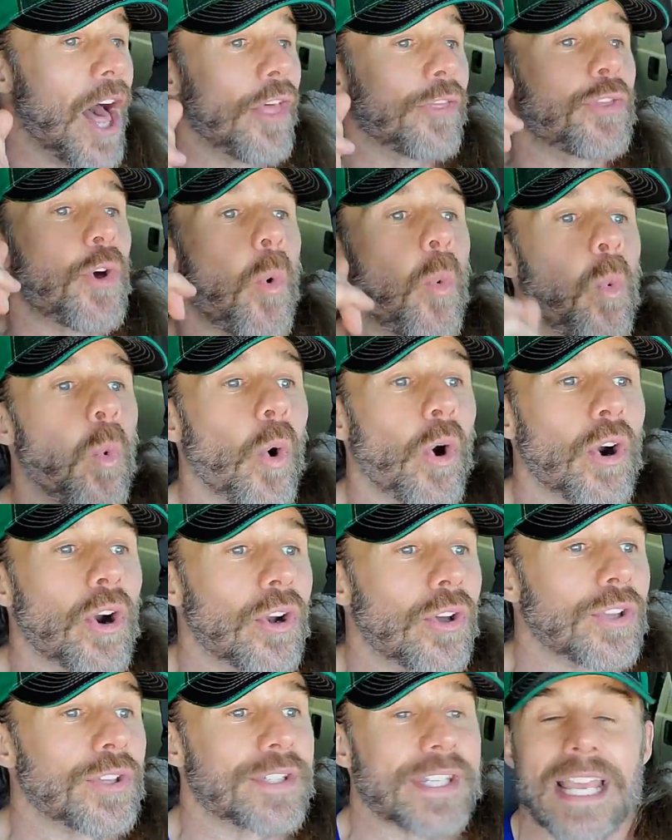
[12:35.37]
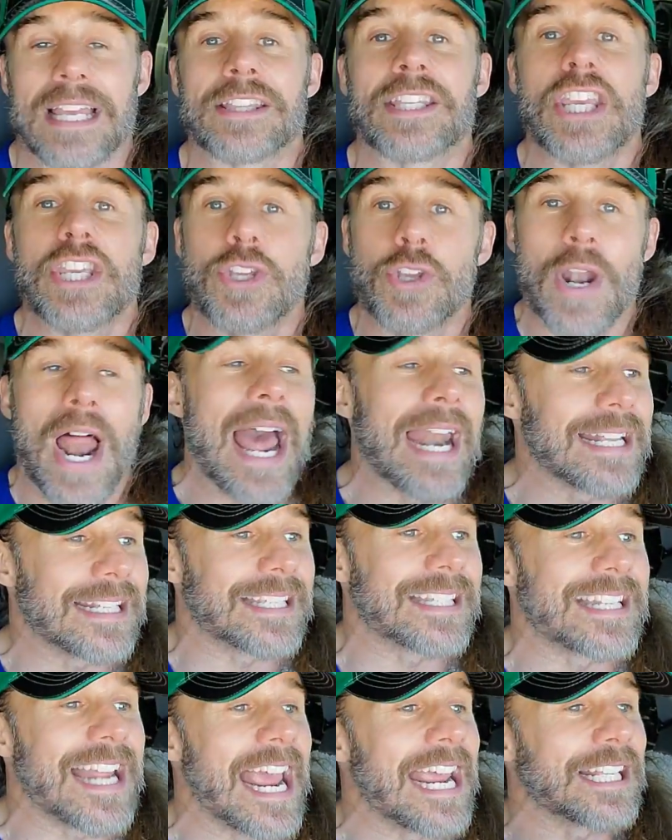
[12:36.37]
the United
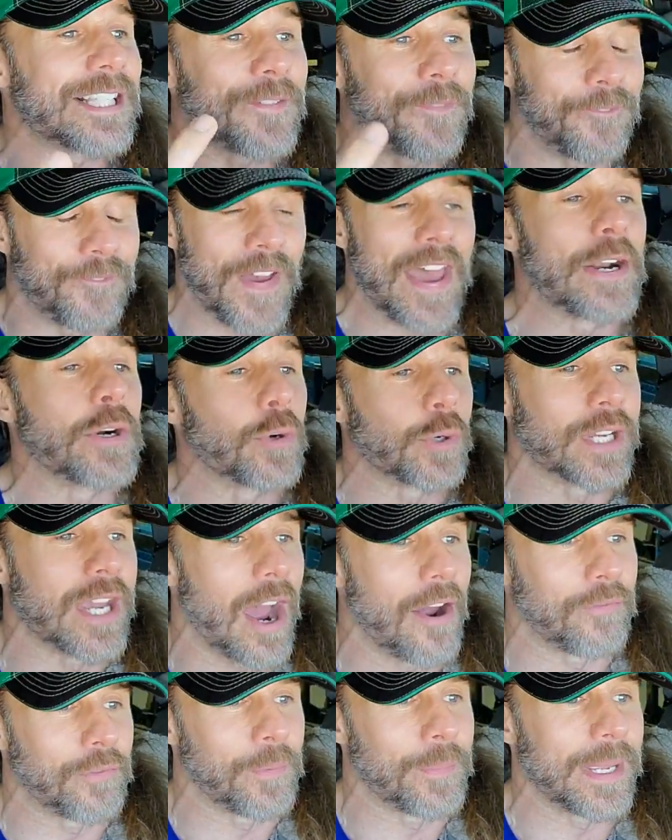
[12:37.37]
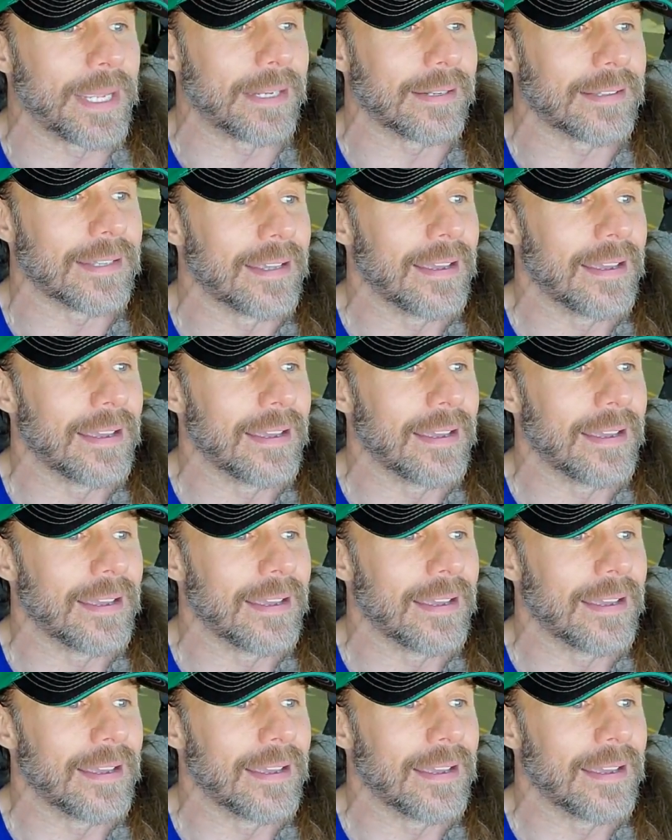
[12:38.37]
States federal government